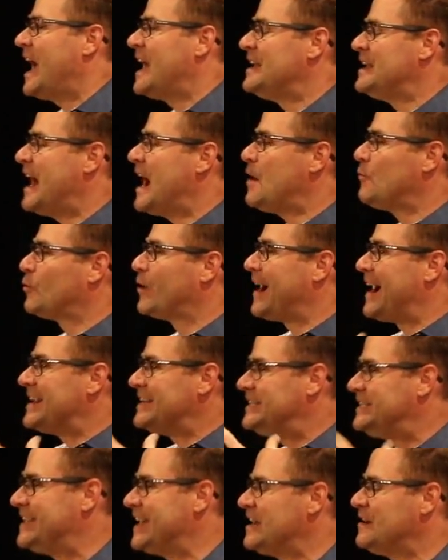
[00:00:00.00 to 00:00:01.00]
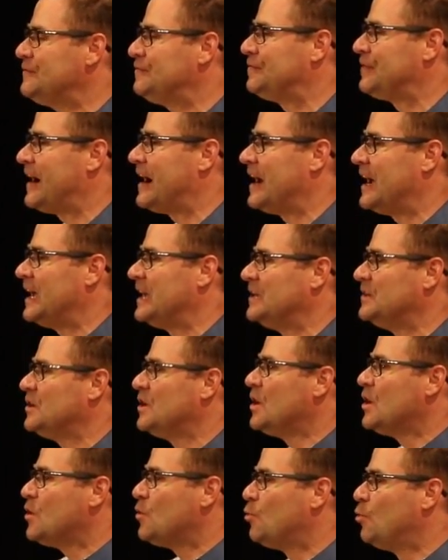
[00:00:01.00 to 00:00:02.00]
and now we're
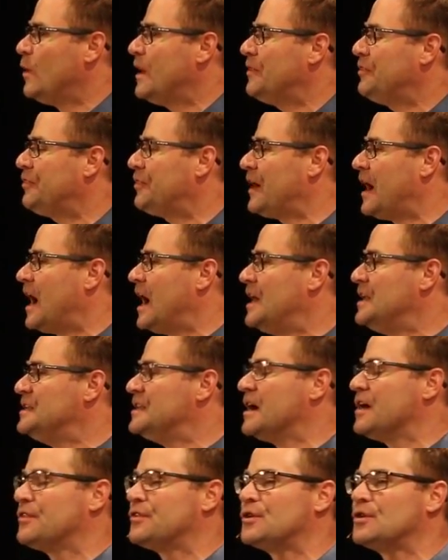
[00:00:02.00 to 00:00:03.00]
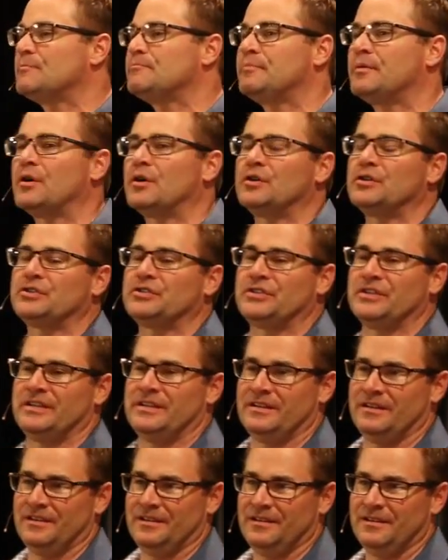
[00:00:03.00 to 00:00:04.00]
identifying with another
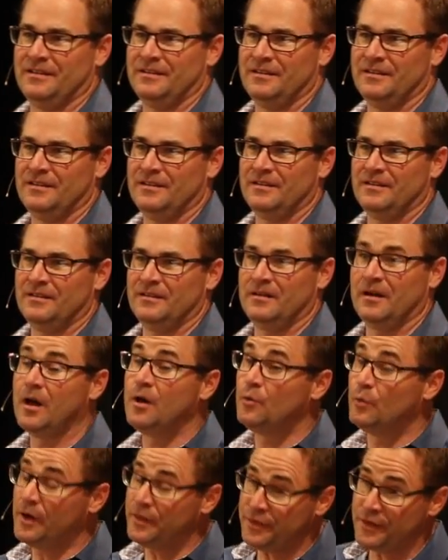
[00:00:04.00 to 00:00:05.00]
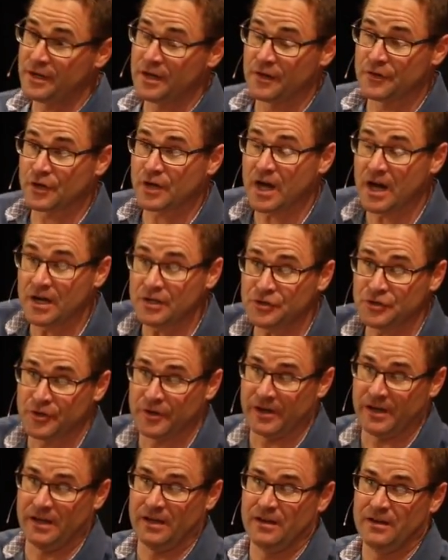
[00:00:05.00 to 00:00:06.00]
person, with another
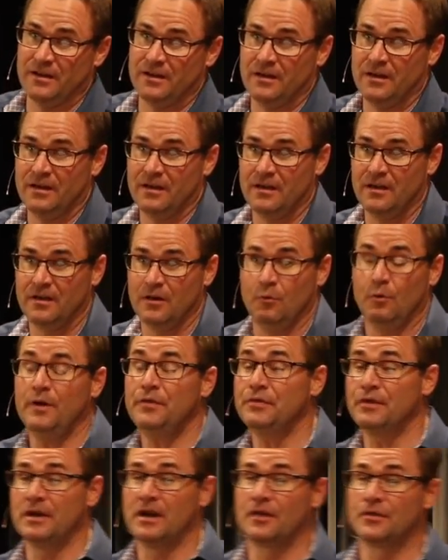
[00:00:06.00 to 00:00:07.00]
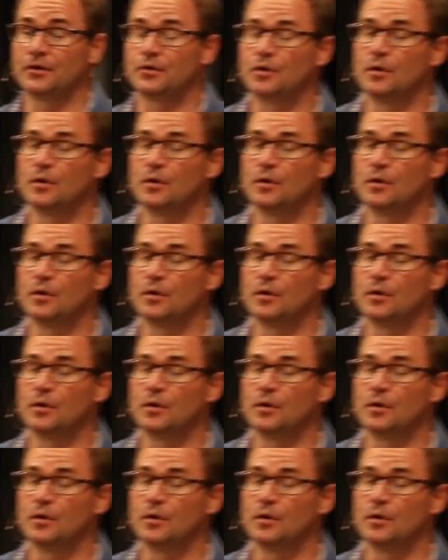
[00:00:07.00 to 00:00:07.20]
country, with another